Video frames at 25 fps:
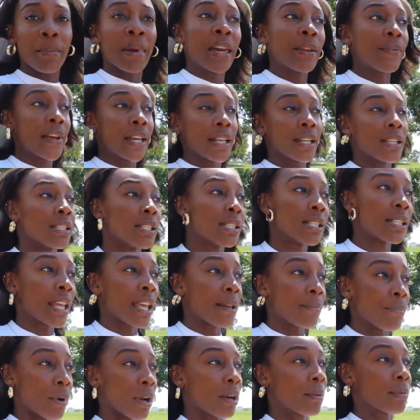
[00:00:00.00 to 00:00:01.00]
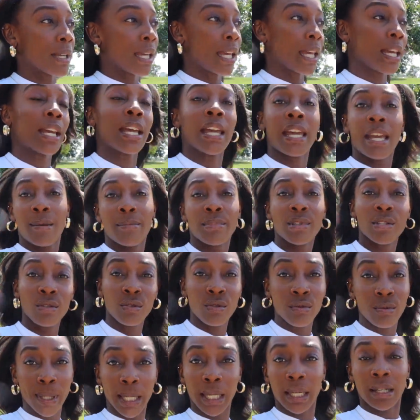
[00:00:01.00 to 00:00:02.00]
matter of fact, it's the same park we had came to
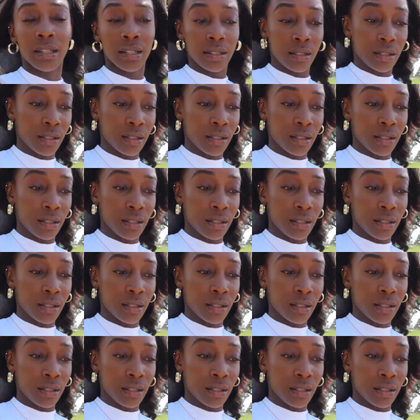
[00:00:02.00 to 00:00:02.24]
when